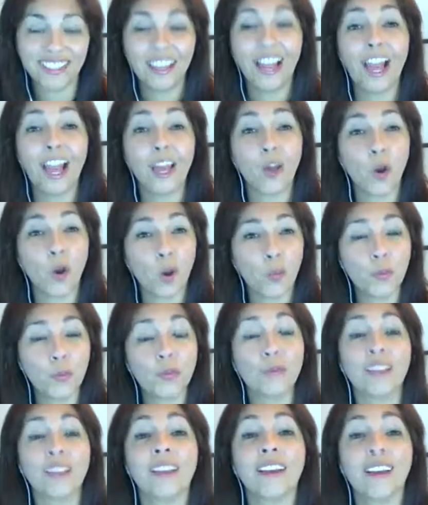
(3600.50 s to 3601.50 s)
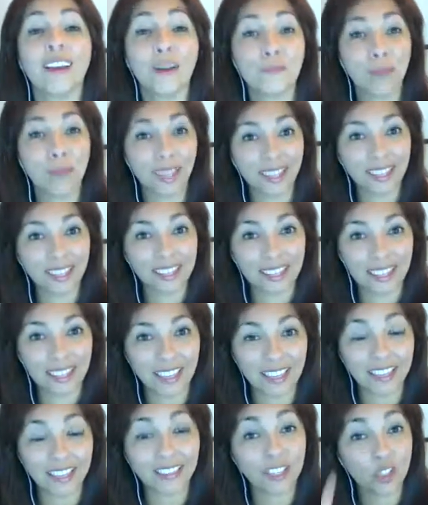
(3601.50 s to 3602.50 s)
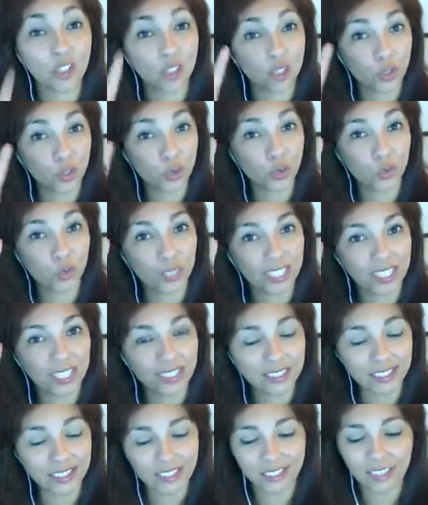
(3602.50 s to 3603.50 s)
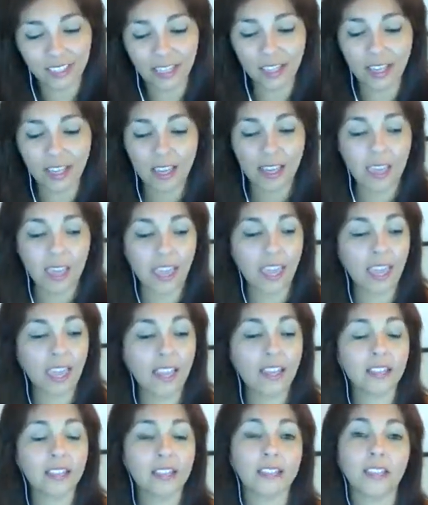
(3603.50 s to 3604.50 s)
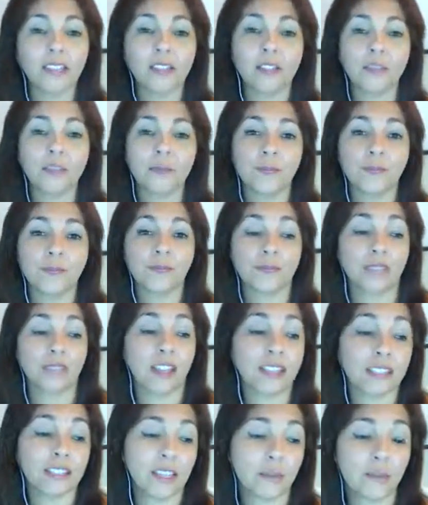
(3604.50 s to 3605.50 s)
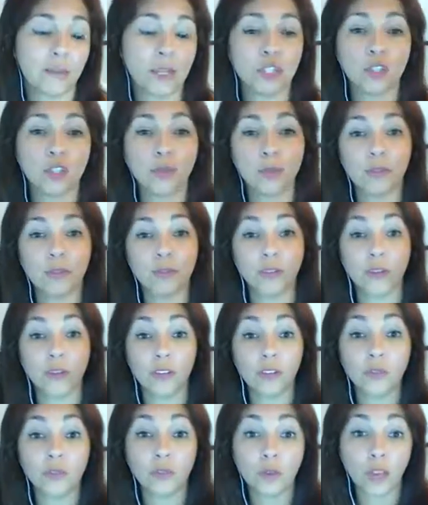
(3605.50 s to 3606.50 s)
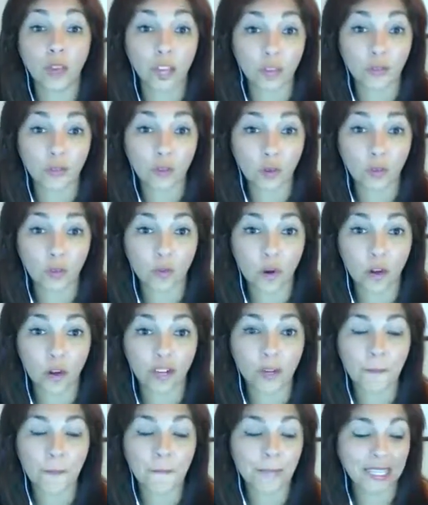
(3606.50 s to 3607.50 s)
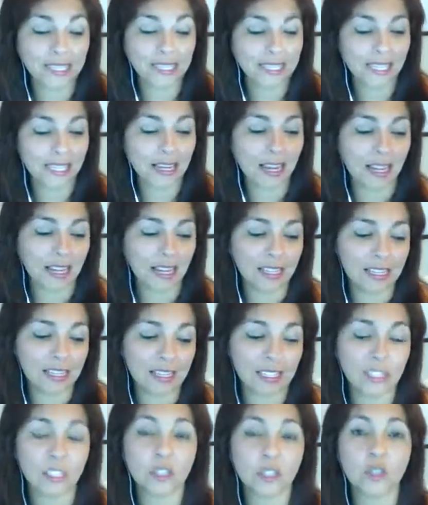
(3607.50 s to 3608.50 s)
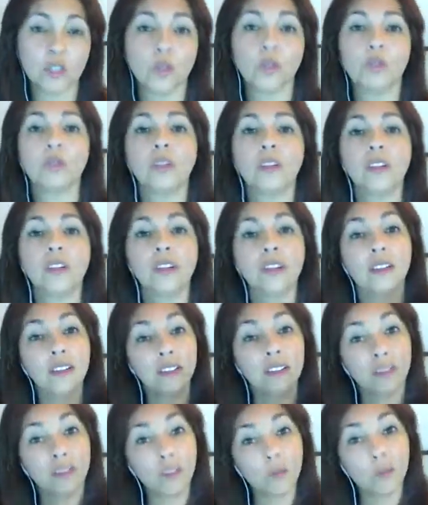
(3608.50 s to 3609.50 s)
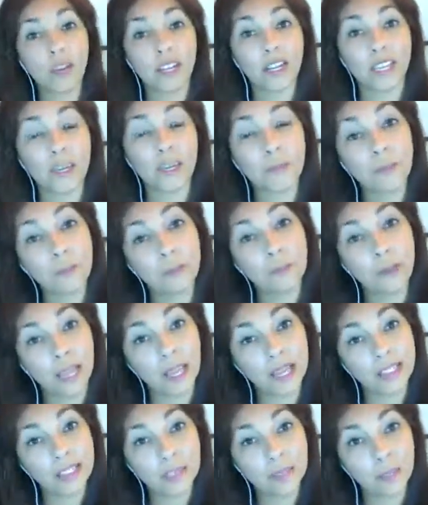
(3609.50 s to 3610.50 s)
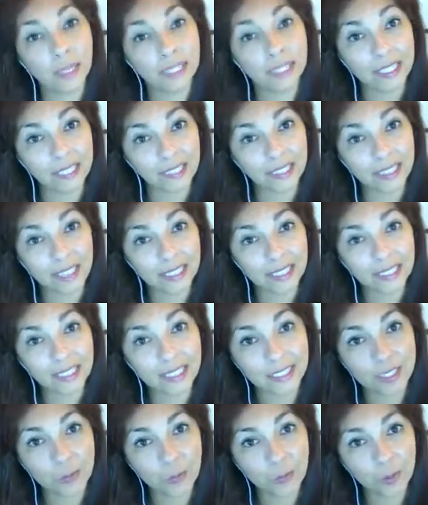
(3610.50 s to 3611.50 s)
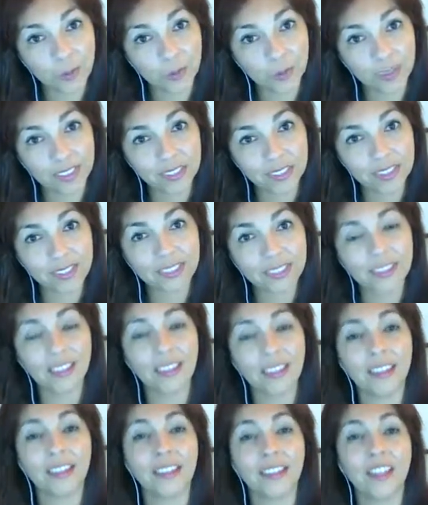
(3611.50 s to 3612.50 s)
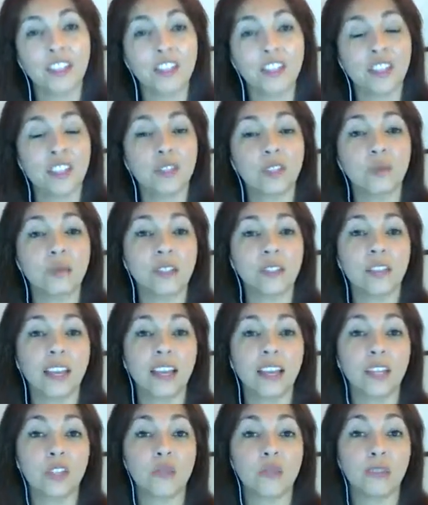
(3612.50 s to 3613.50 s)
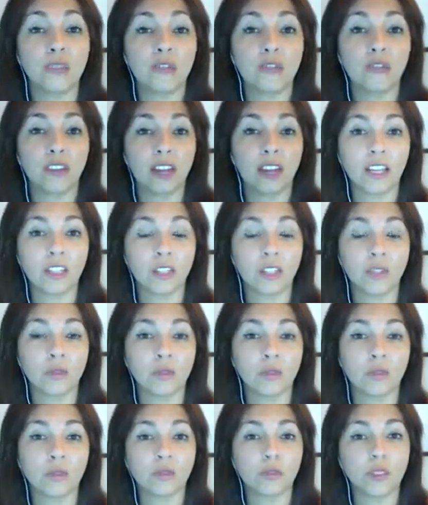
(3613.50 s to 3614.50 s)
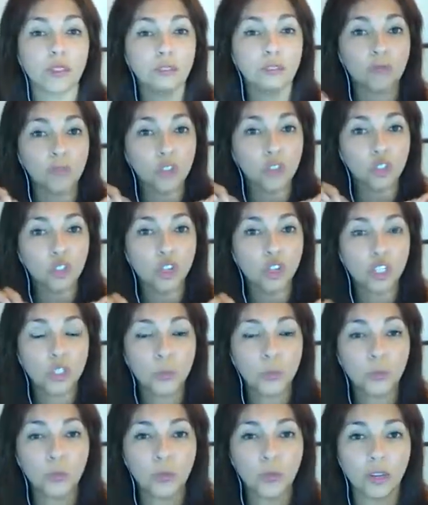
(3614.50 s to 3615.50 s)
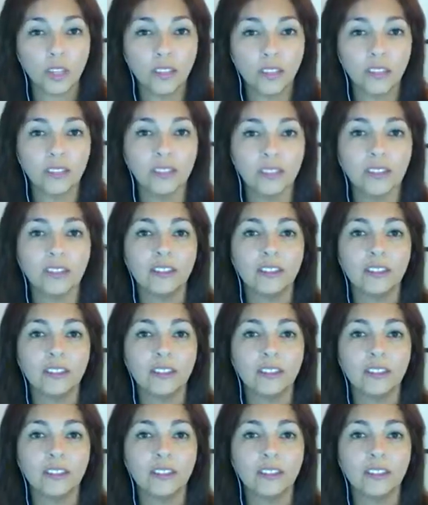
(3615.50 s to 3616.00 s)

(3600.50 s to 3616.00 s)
I hope you can come back again in 2 weeks. And as I mentioned before, if you have your water, mentalize it so the water can be blessed by the enlightened spirits. And I just would like to invite you to a short prayer